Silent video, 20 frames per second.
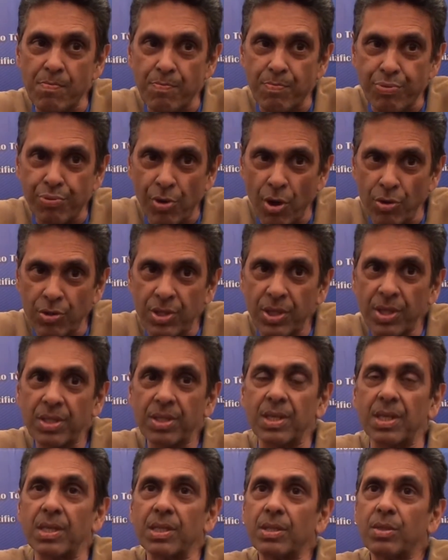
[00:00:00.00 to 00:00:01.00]

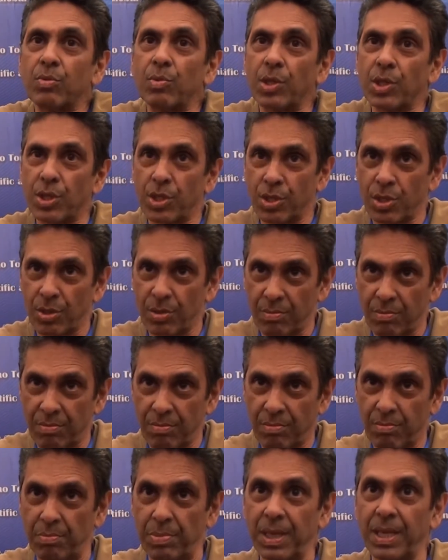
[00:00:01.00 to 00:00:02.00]
processes which
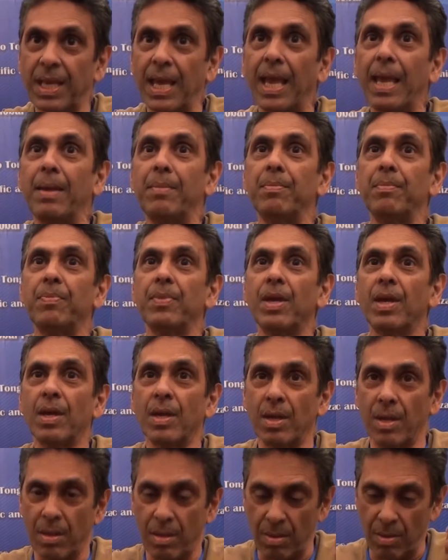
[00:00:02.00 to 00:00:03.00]
became
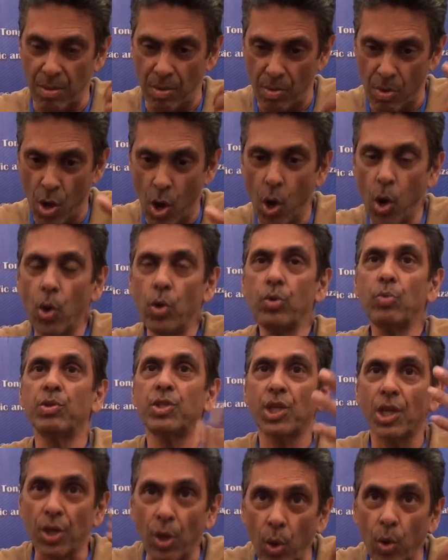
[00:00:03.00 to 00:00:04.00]
known,
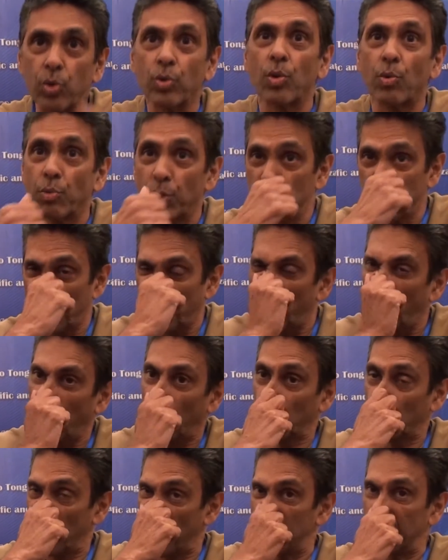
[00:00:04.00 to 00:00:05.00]
which were
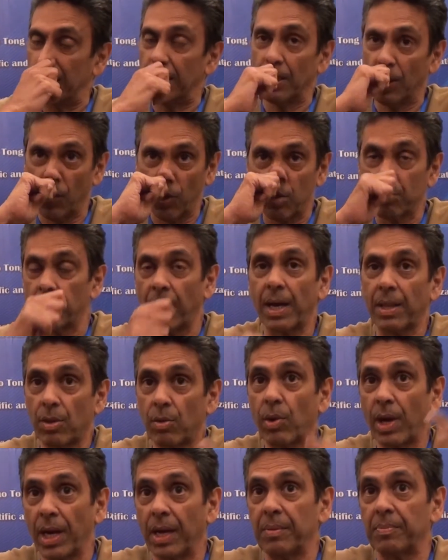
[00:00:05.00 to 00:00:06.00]
already known, by
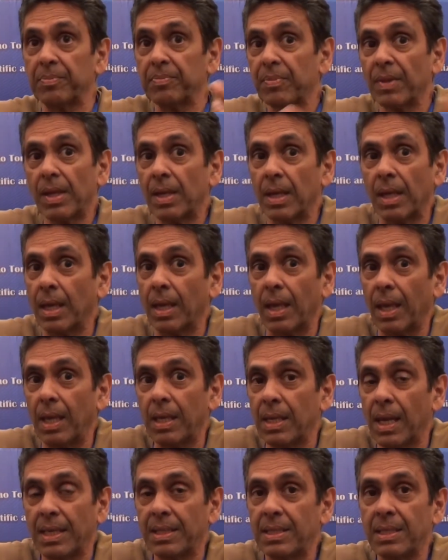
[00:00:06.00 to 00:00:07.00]
the way,
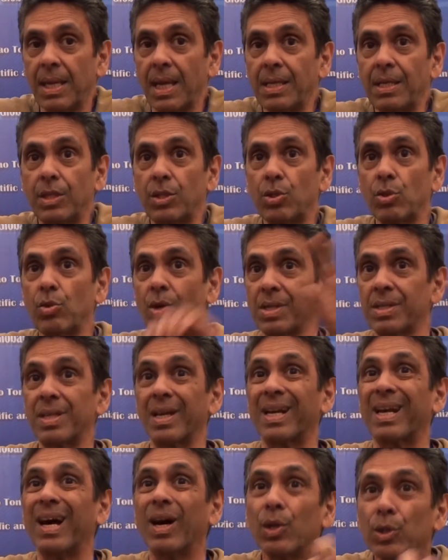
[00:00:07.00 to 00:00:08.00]
in 1982 as
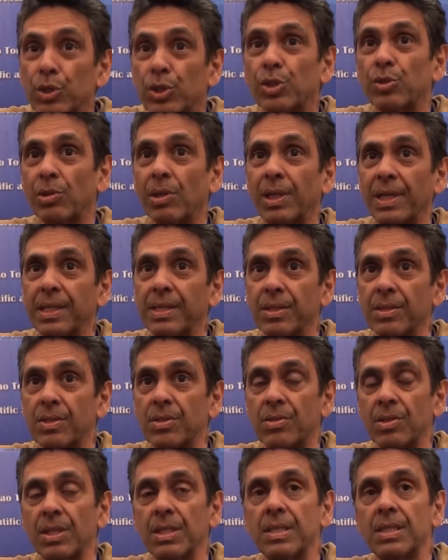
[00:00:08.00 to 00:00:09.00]
the cultural
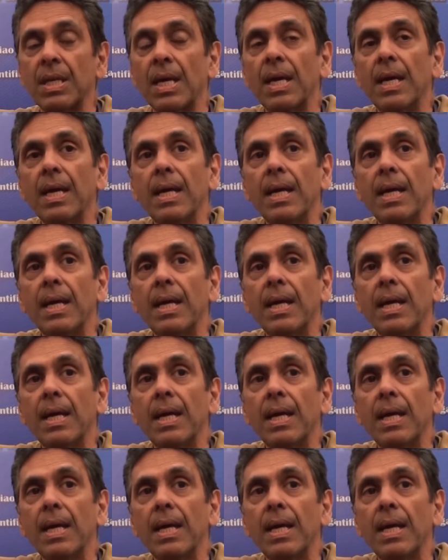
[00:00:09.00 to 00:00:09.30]
industries,